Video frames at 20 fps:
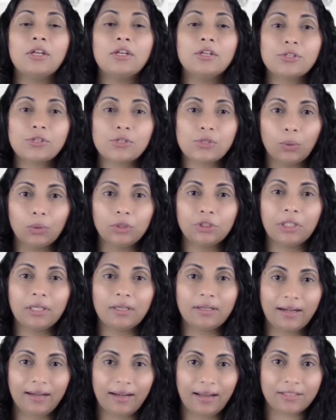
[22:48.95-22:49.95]
social
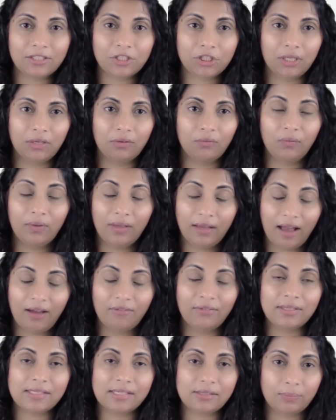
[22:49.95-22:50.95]
connection we
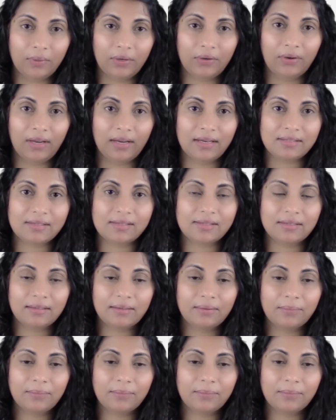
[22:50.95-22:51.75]
have experienced.